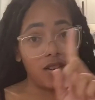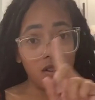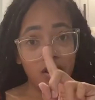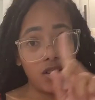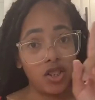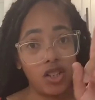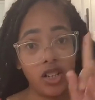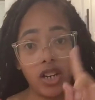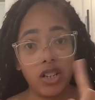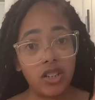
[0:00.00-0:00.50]
he
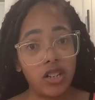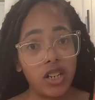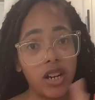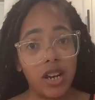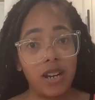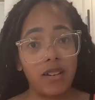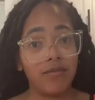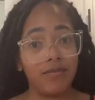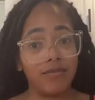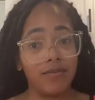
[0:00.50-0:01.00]
going to share,
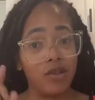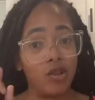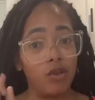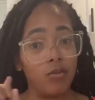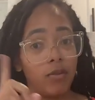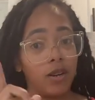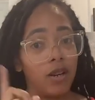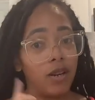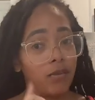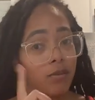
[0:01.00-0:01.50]
Jay.
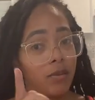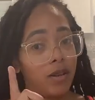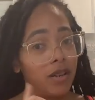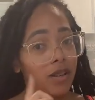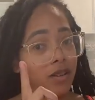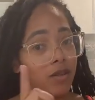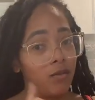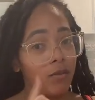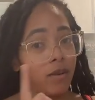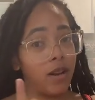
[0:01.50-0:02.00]
You better
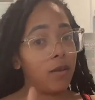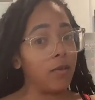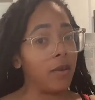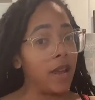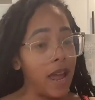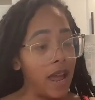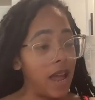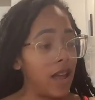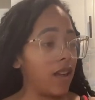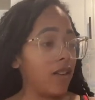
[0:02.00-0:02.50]
be, you better
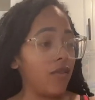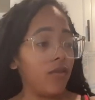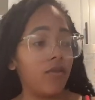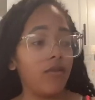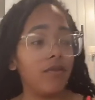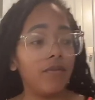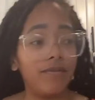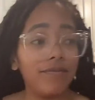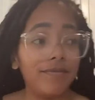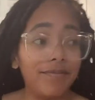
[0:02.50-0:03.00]
behave.
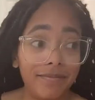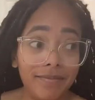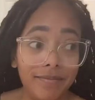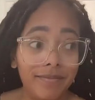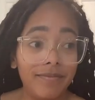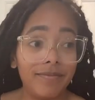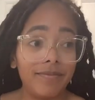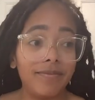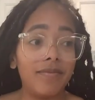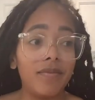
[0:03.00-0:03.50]

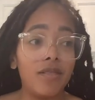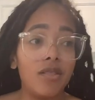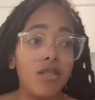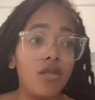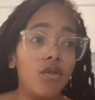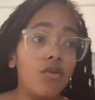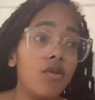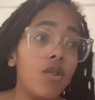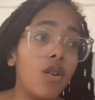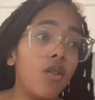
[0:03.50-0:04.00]

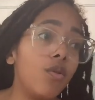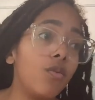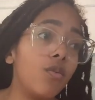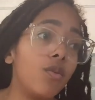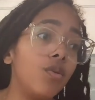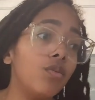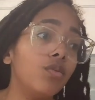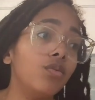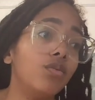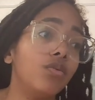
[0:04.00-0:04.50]
You know the
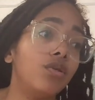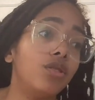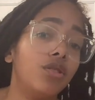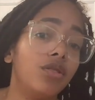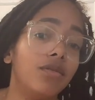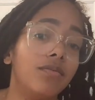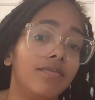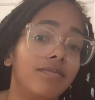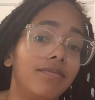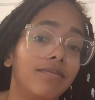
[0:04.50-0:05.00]
rules.
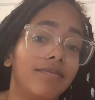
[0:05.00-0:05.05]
